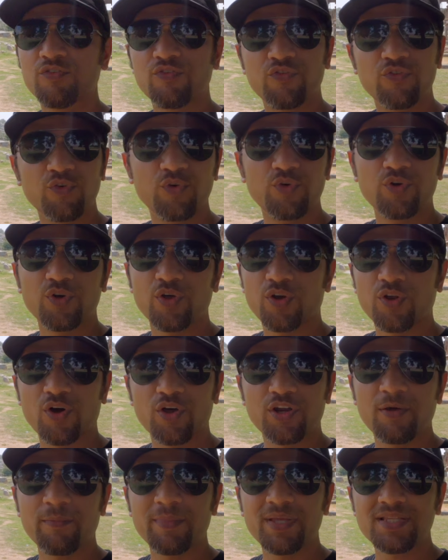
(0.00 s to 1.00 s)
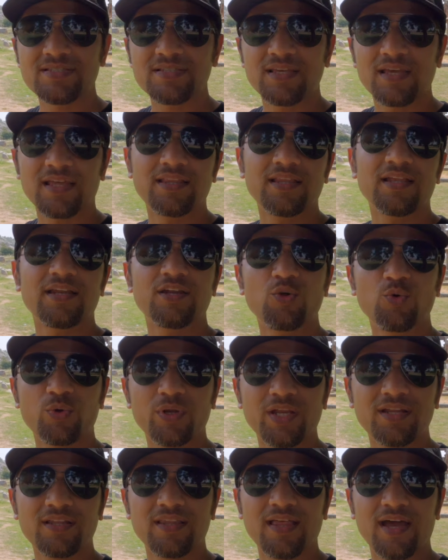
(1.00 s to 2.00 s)
food or ornaments and then
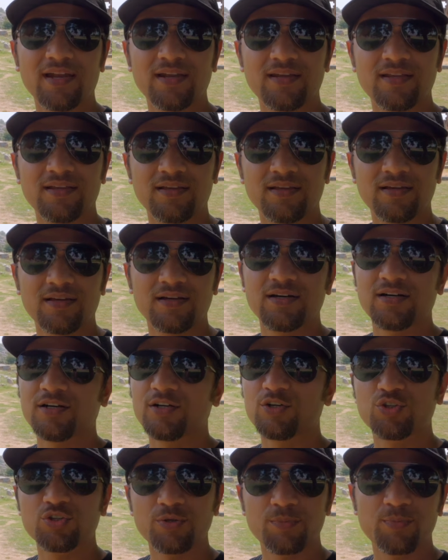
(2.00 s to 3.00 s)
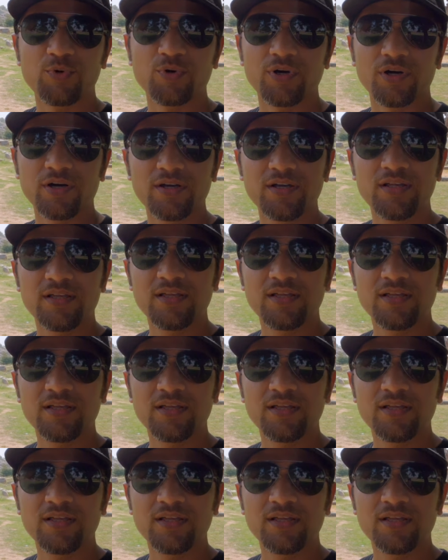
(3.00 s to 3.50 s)
donate that to the poor.